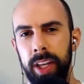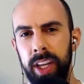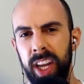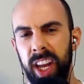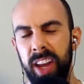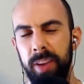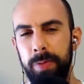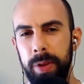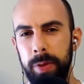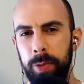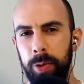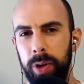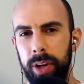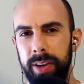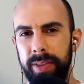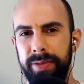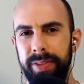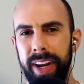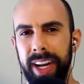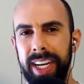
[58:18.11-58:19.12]
If people want to
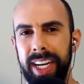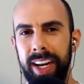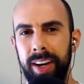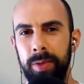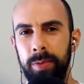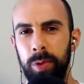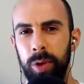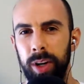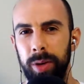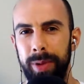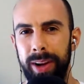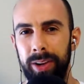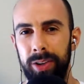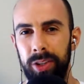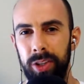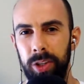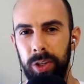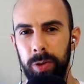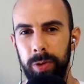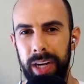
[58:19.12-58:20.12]
find out more about
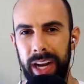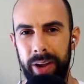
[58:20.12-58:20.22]
you and